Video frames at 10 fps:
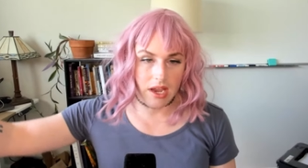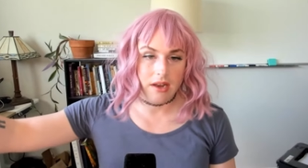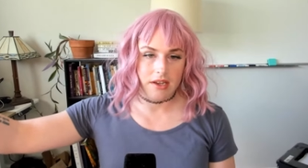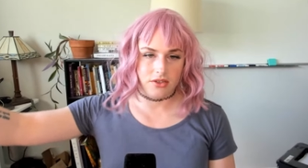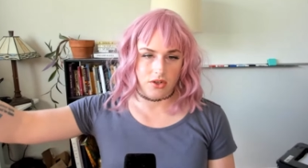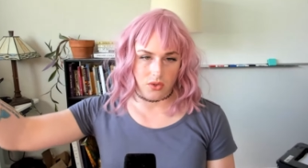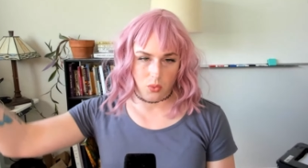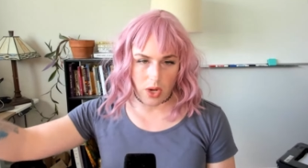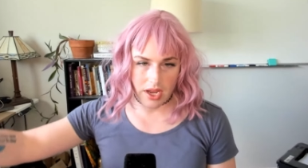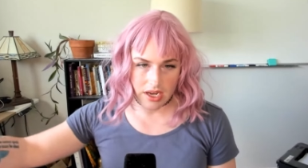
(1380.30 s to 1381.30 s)
in a
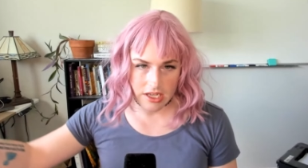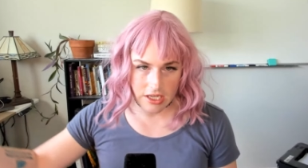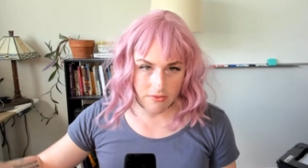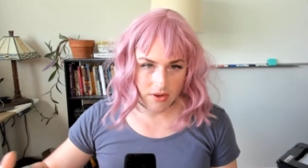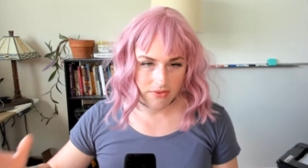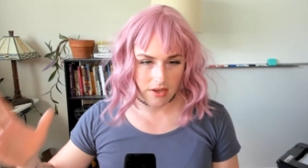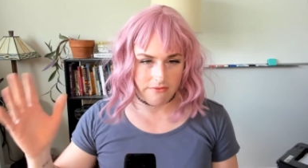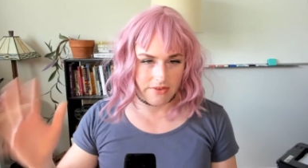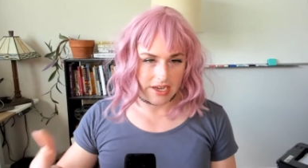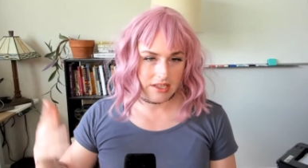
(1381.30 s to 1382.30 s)
certain way, even if
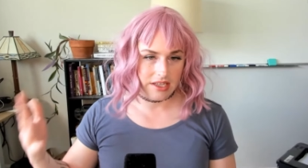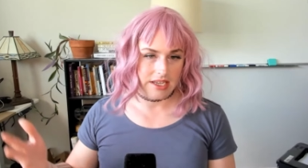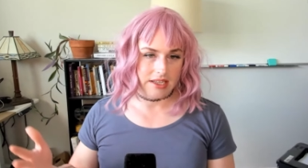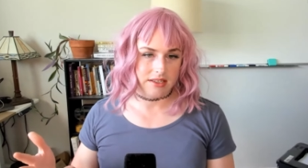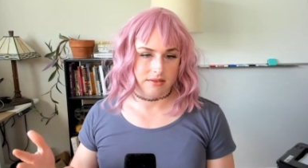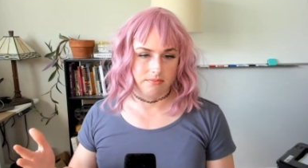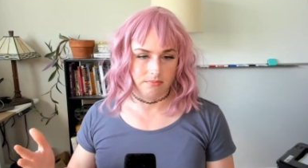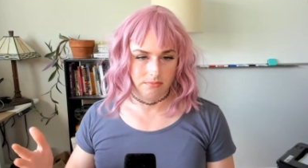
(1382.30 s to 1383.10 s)
that violates,